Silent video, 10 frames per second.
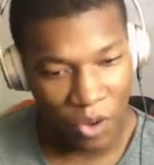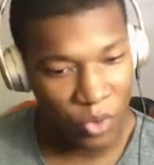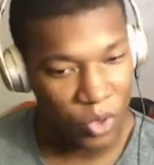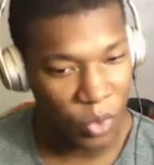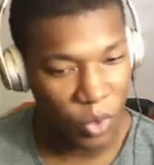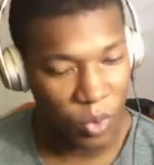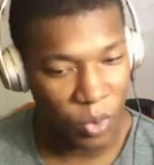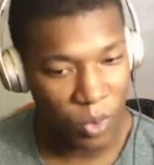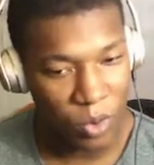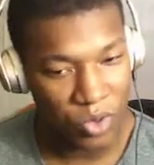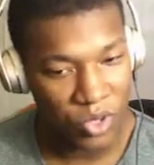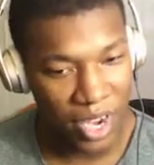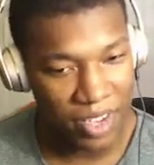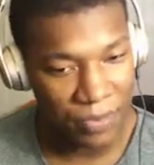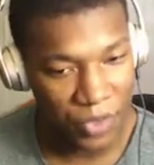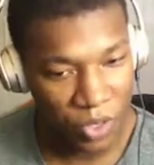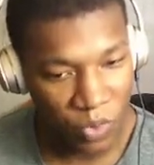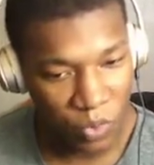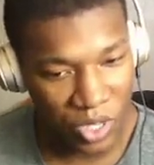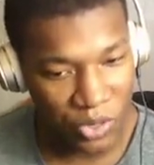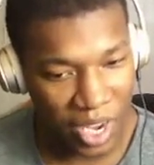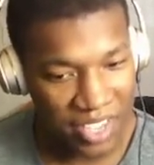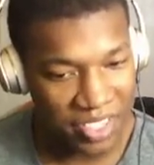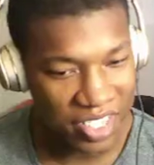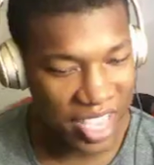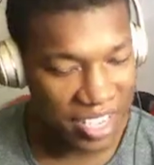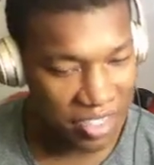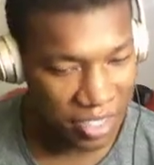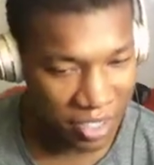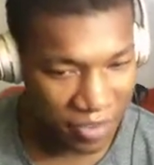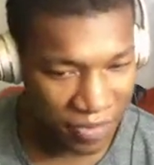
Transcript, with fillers: Oh, we what well, we trading? We trading sticks?